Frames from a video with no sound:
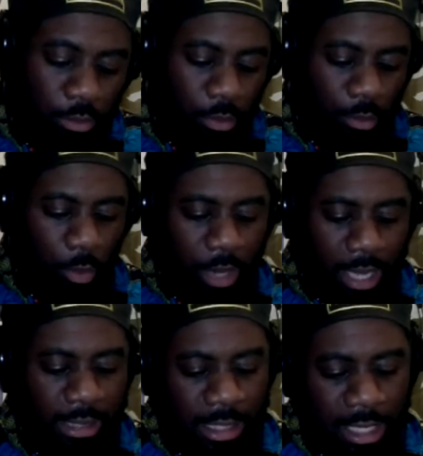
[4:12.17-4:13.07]
But what I
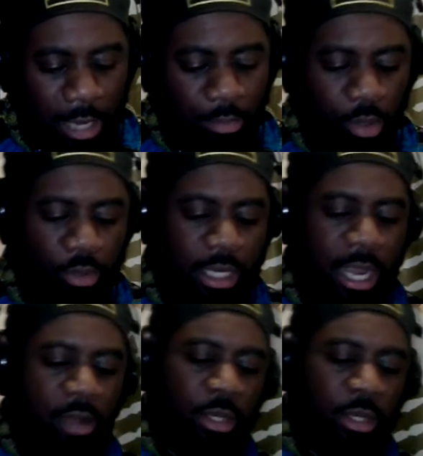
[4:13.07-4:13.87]
did, I broke down